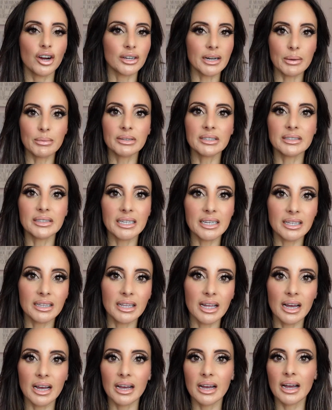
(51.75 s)
name is
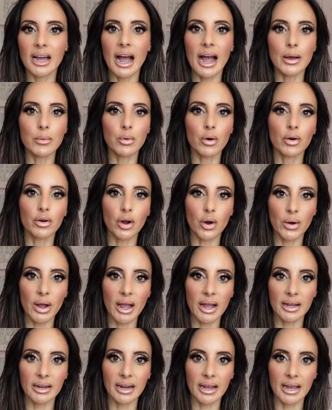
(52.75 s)
Nicola. I will go
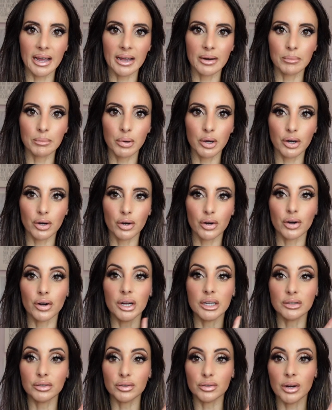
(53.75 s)
ahead and put her
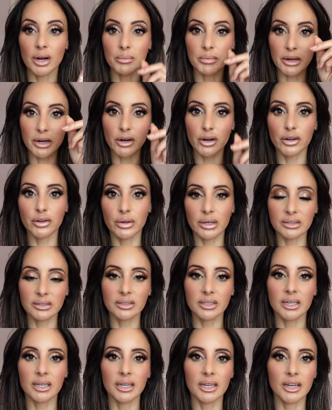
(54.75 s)
Instagram here. You can
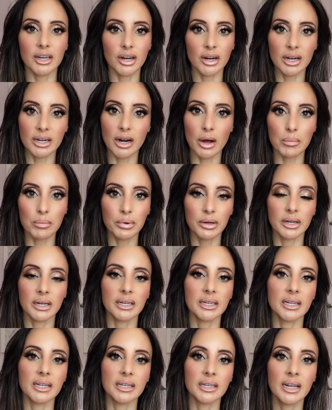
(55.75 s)
see it here, and I'll put it
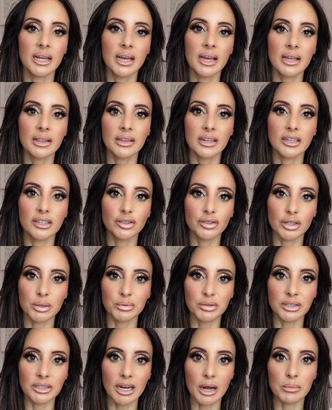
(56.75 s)
in the
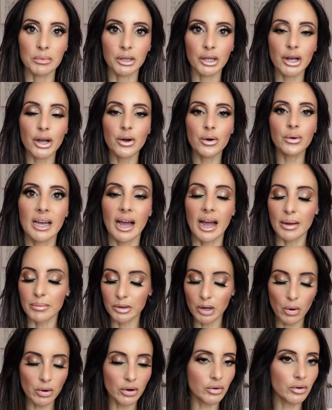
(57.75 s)
description down below. I've been
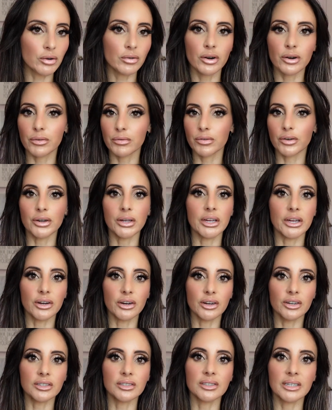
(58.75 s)
going to her for
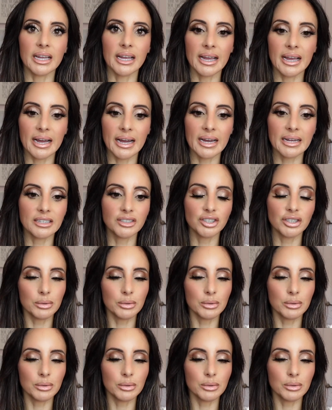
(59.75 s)
years, and she